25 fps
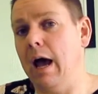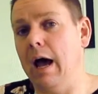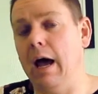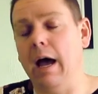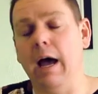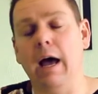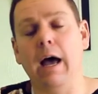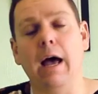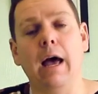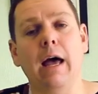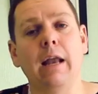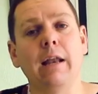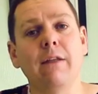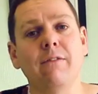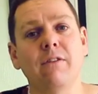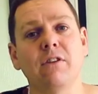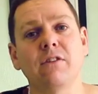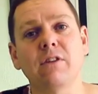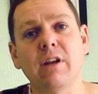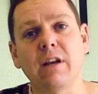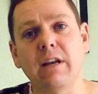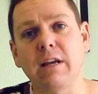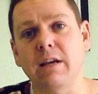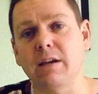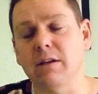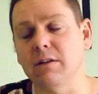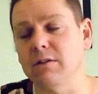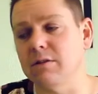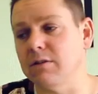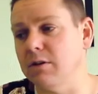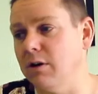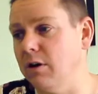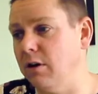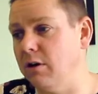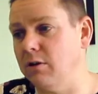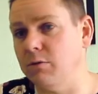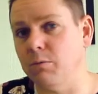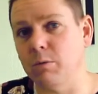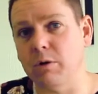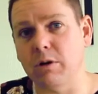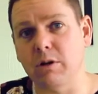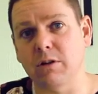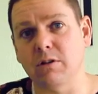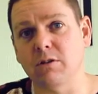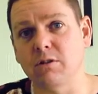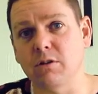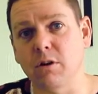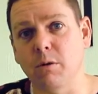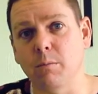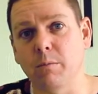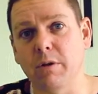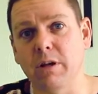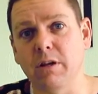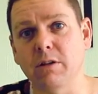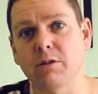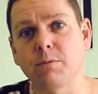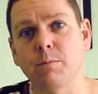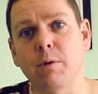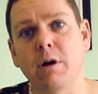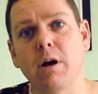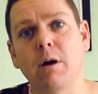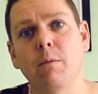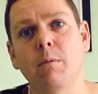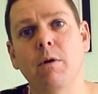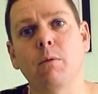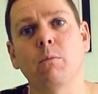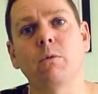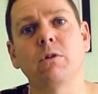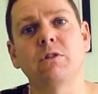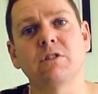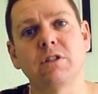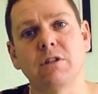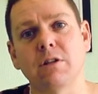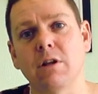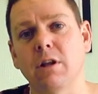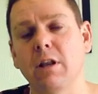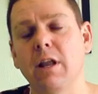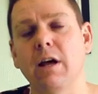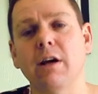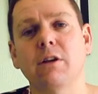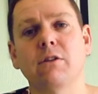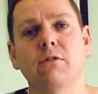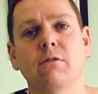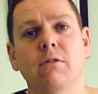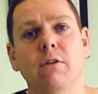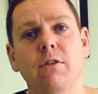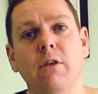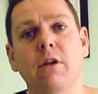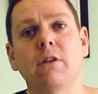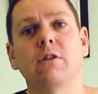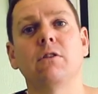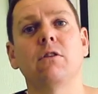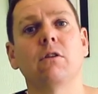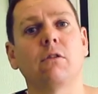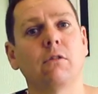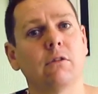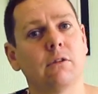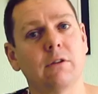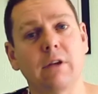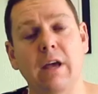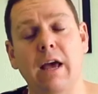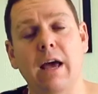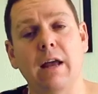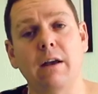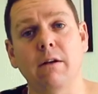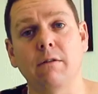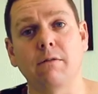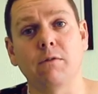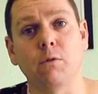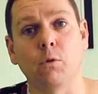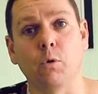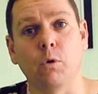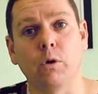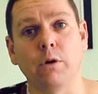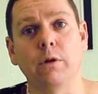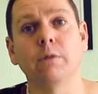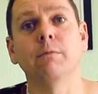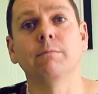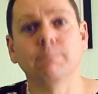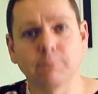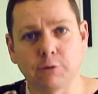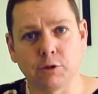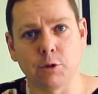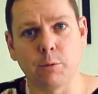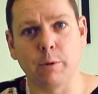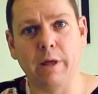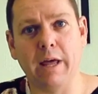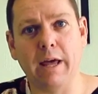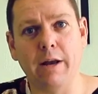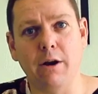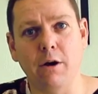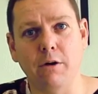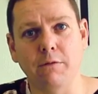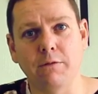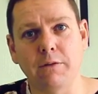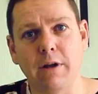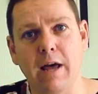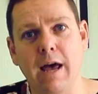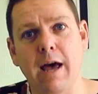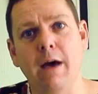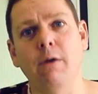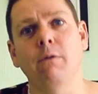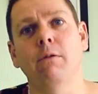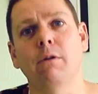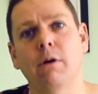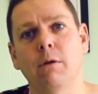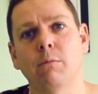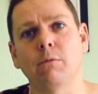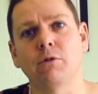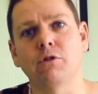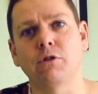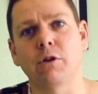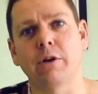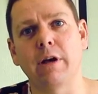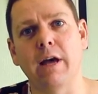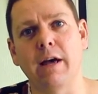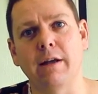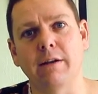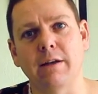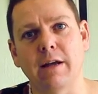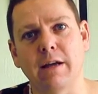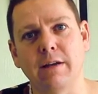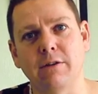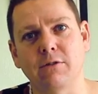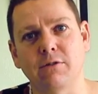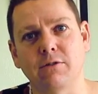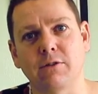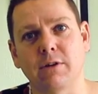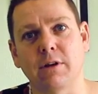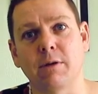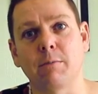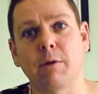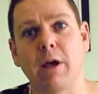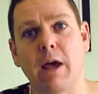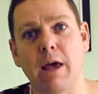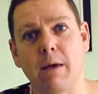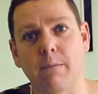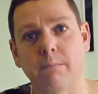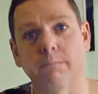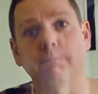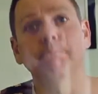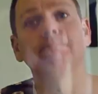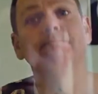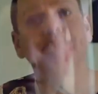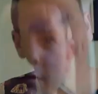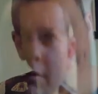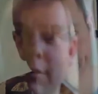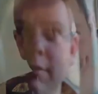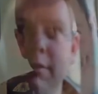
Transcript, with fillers: Uh, and if there's any concerns, we're going to stop the experiment, which is a luxury that dogs can't afford. So we'll head off now and we'll show you how dangerous it can get.